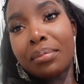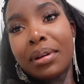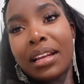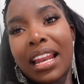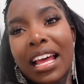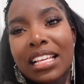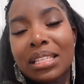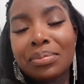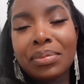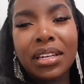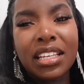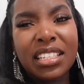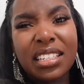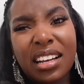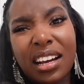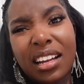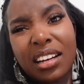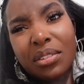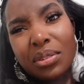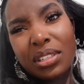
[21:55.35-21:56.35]
but last minute
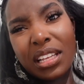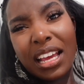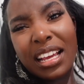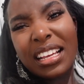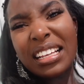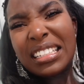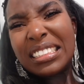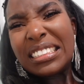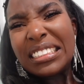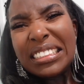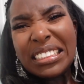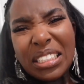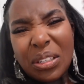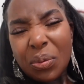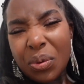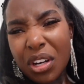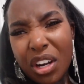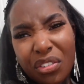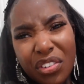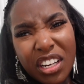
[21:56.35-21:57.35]
she kind of was like,
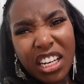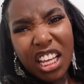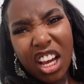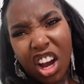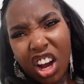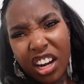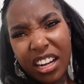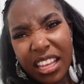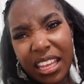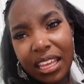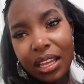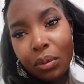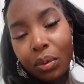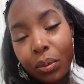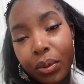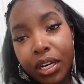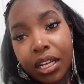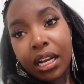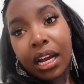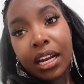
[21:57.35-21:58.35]
we're not really on it. We
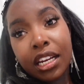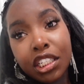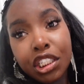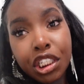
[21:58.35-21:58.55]
want to kind of